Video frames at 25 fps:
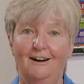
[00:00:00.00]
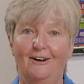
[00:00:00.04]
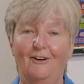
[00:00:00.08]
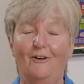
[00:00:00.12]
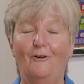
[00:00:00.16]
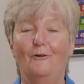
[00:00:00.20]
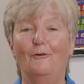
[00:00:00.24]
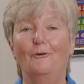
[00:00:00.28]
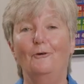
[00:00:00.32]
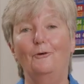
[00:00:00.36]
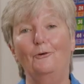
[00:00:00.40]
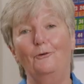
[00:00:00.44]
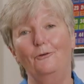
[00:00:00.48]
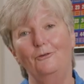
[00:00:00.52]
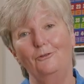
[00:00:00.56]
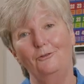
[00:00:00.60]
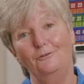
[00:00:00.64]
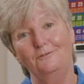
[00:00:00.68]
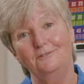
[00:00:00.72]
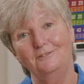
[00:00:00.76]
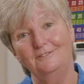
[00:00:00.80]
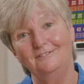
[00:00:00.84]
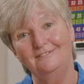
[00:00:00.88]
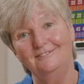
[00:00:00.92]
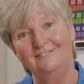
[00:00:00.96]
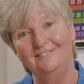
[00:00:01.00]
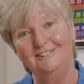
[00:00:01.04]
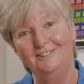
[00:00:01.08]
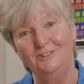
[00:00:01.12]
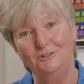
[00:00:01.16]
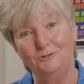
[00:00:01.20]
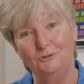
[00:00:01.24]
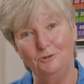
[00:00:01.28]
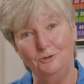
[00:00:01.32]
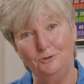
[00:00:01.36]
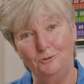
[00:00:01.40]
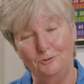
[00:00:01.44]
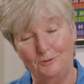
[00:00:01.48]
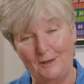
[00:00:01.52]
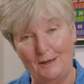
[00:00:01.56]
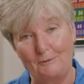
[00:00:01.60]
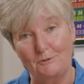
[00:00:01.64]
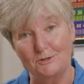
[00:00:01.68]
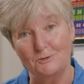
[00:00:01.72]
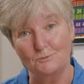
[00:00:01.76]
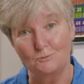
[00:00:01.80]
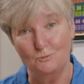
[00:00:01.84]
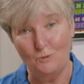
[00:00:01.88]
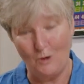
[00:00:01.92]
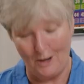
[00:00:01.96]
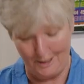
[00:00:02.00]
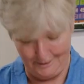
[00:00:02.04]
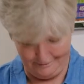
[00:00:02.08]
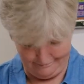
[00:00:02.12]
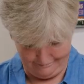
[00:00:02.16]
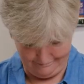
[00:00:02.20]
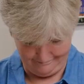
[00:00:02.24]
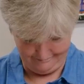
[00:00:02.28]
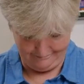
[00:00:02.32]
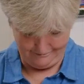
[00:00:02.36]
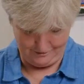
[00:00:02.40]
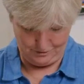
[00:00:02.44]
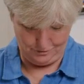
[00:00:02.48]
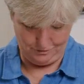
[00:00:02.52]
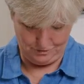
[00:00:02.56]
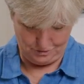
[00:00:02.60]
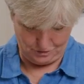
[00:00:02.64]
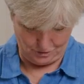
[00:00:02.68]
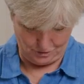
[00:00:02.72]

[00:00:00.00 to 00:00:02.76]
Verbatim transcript: Or you knew that was one. Good